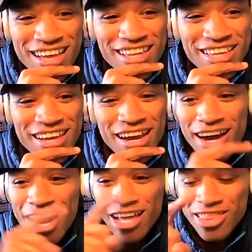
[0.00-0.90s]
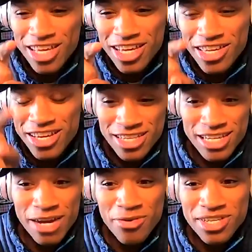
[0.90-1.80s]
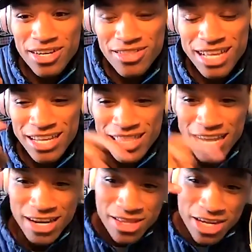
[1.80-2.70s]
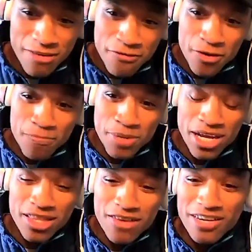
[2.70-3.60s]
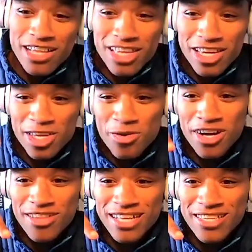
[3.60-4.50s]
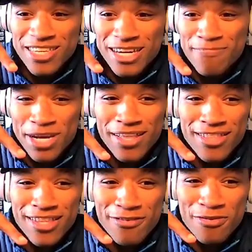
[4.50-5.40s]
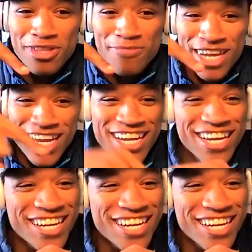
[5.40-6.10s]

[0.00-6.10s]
Yeah, I think because I was on like that infield pit lift, and I think you were on that same pit lift with me.